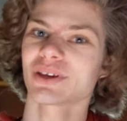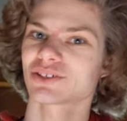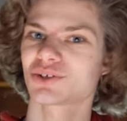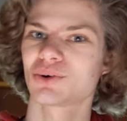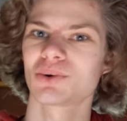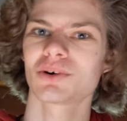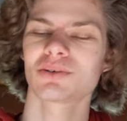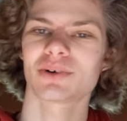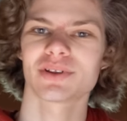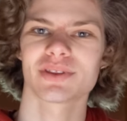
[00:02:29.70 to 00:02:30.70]
I think it's
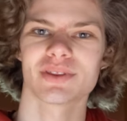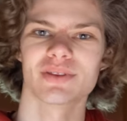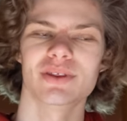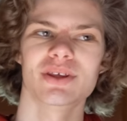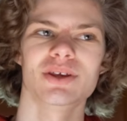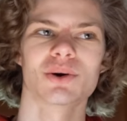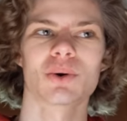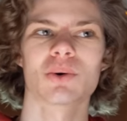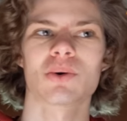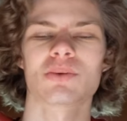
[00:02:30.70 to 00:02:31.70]
cool with the
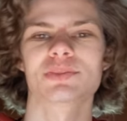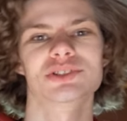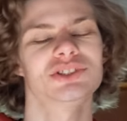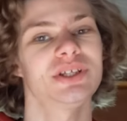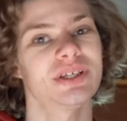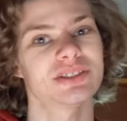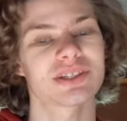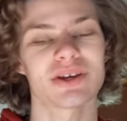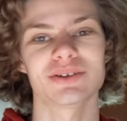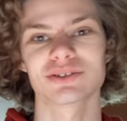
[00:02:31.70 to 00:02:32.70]
whole
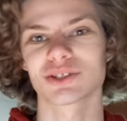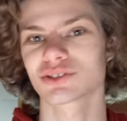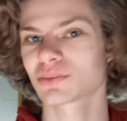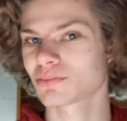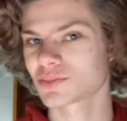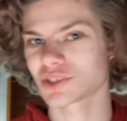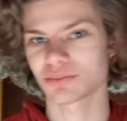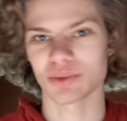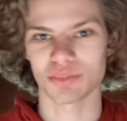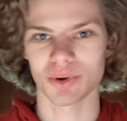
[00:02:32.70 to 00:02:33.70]
machines, how you can just
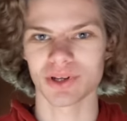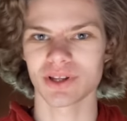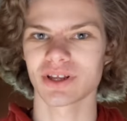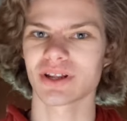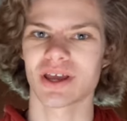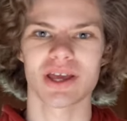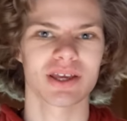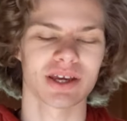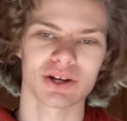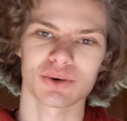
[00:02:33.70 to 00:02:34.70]
simply put it in,
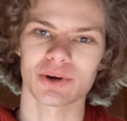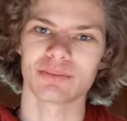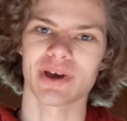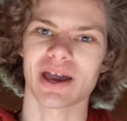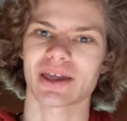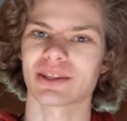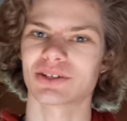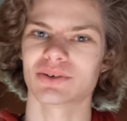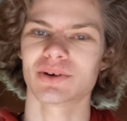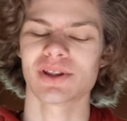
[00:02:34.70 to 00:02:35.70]
get a coin back, and
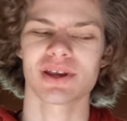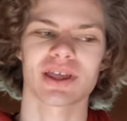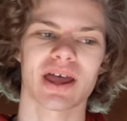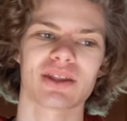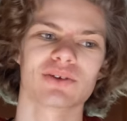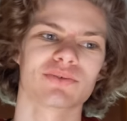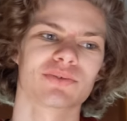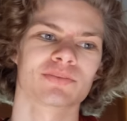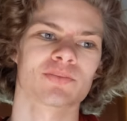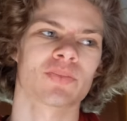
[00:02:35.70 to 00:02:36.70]
then do it. It kind
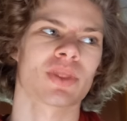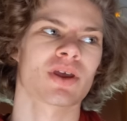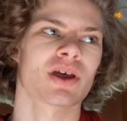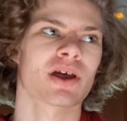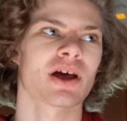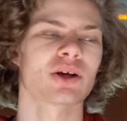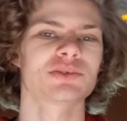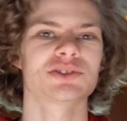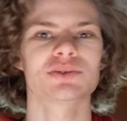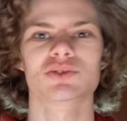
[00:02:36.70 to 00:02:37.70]
of
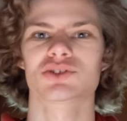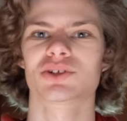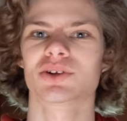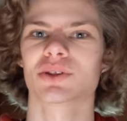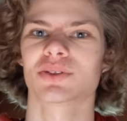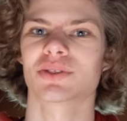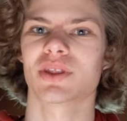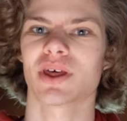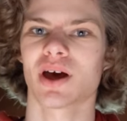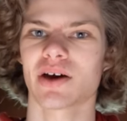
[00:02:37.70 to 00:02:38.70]
helps to ensure that
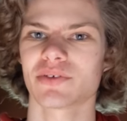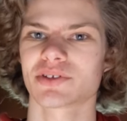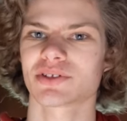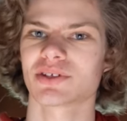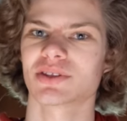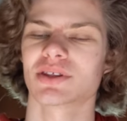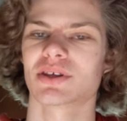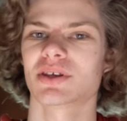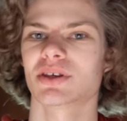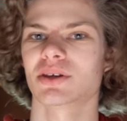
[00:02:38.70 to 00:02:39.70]
obviously
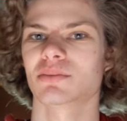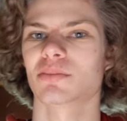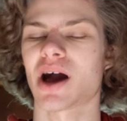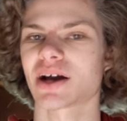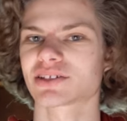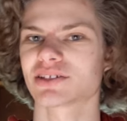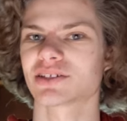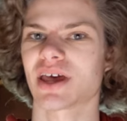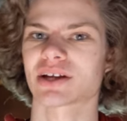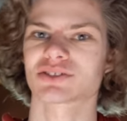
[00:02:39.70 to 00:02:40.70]
the
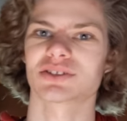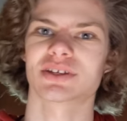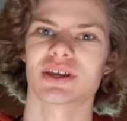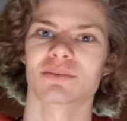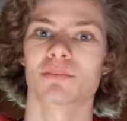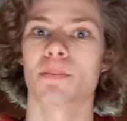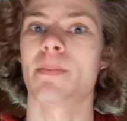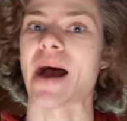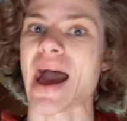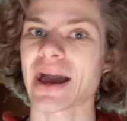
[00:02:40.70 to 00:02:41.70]
boxes actually get
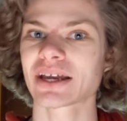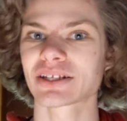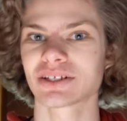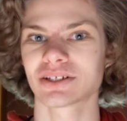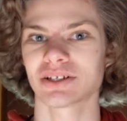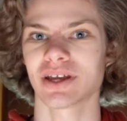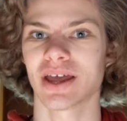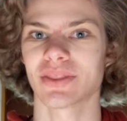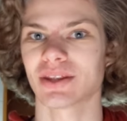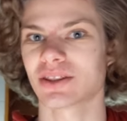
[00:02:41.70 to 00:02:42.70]
back
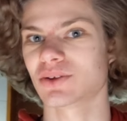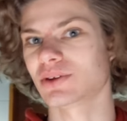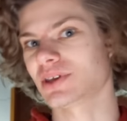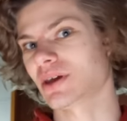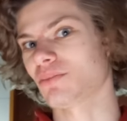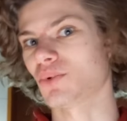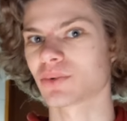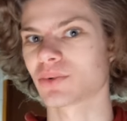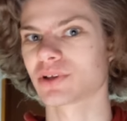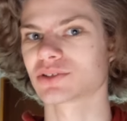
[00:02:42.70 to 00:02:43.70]
and then you can get
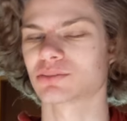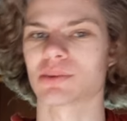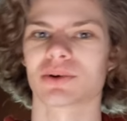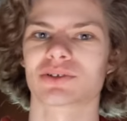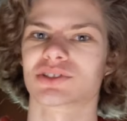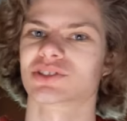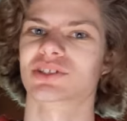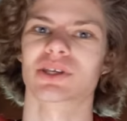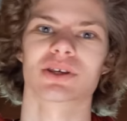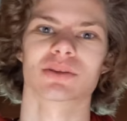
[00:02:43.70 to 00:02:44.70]
more ones so people aren't just
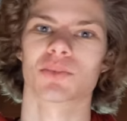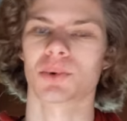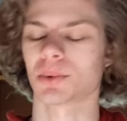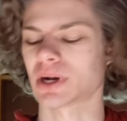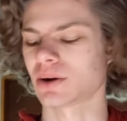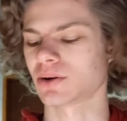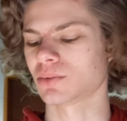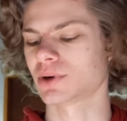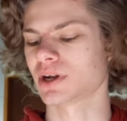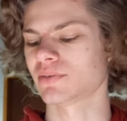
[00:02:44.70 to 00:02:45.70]
stealing them or,
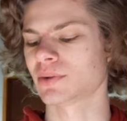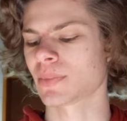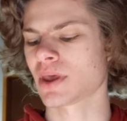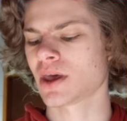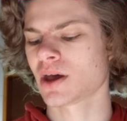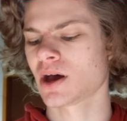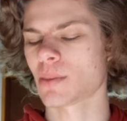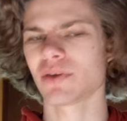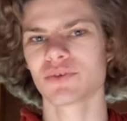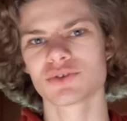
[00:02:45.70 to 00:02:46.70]
whatever.
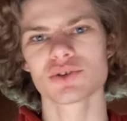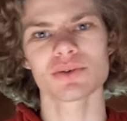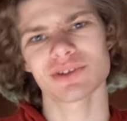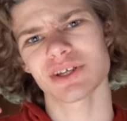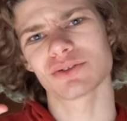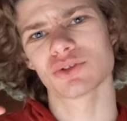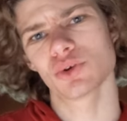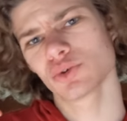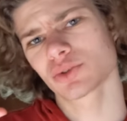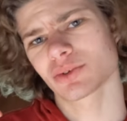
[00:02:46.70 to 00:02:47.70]
Um, if you do indeed
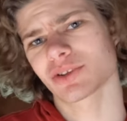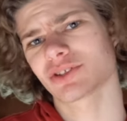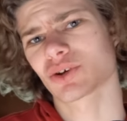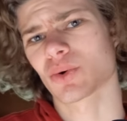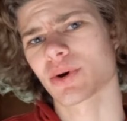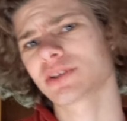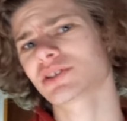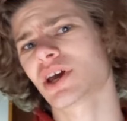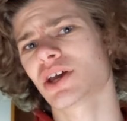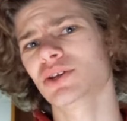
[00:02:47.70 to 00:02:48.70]
lose one of these
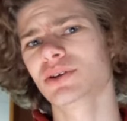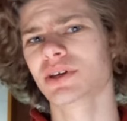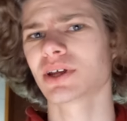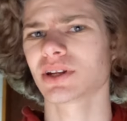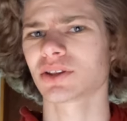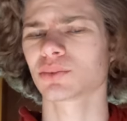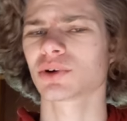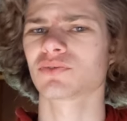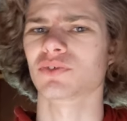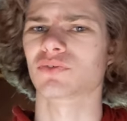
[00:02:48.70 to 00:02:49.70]
coins, you can get another
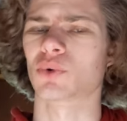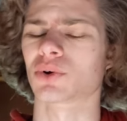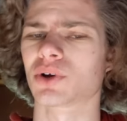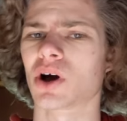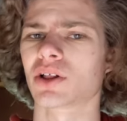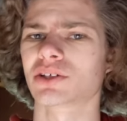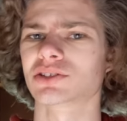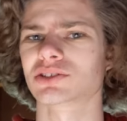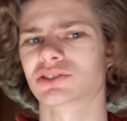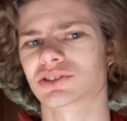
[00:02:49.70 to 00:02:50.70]
one for four
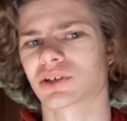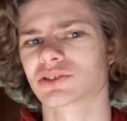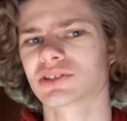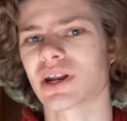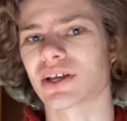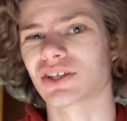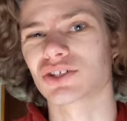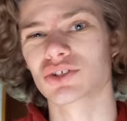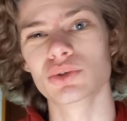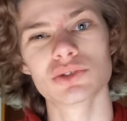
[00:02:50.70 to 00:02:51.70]
dollars. So it's not a
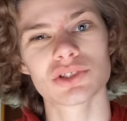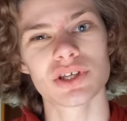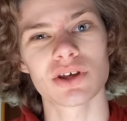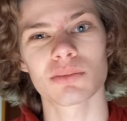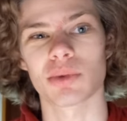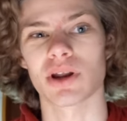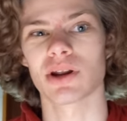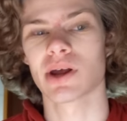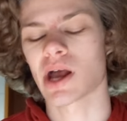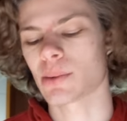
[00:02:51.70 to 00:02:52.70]
huge deal, but
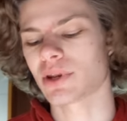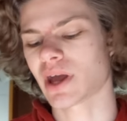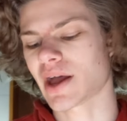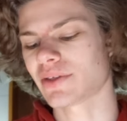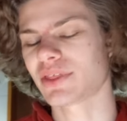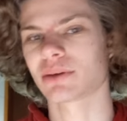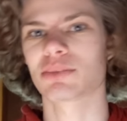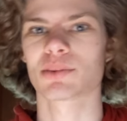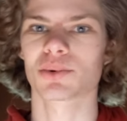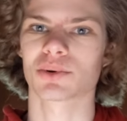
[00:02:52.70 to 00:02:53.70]
I mean, I
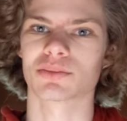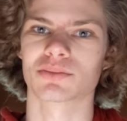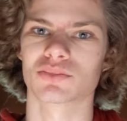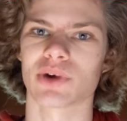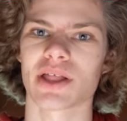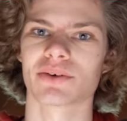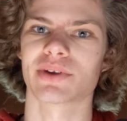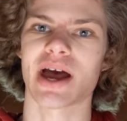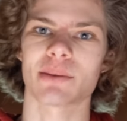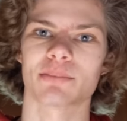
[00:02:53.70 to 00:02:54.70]
think people would rather
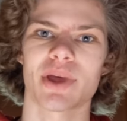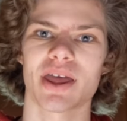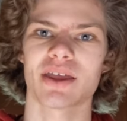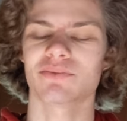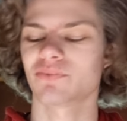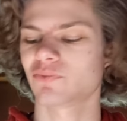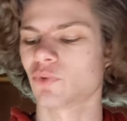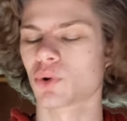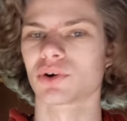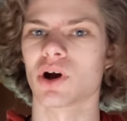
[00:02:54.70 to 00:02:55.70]
not pay
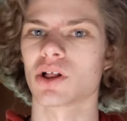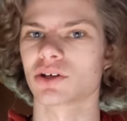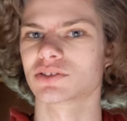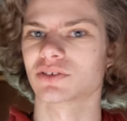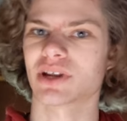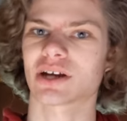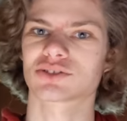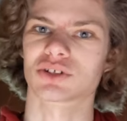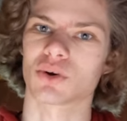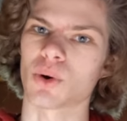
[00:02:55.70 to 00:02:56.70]
four dollars for an
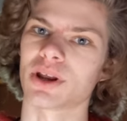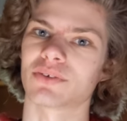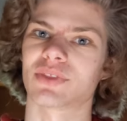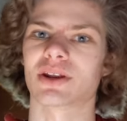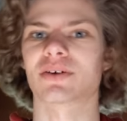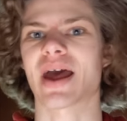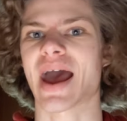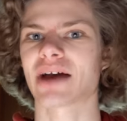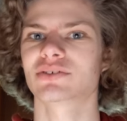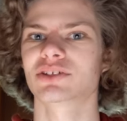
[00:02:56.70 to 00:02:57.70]
extra coin if they don't
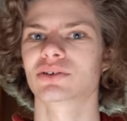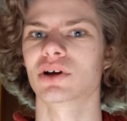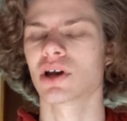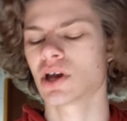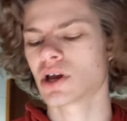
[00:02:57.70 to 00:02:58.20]
have to.